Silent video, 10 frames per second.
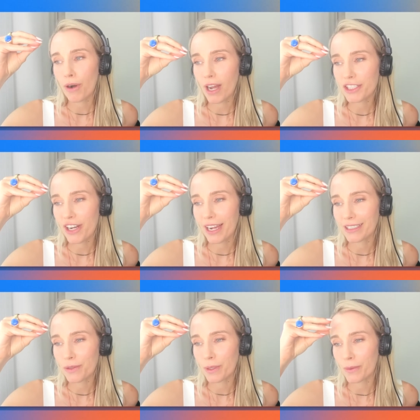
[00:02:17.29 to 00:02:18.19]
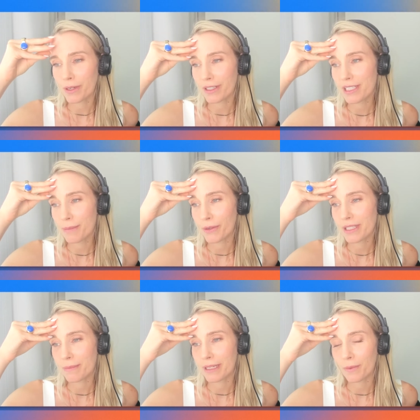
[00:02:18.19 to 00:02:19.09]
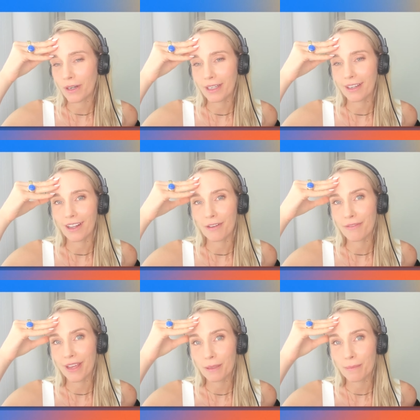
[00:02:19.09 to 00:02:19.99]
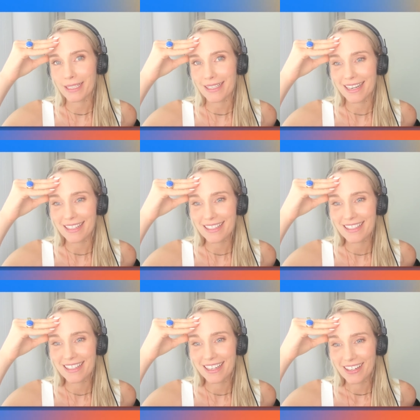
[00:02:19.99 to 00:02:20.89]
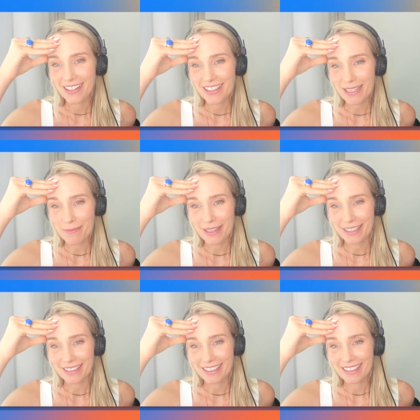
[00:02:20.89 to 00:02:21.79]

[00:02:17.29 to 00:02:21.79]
project, we were supposed to be working on a fake business or something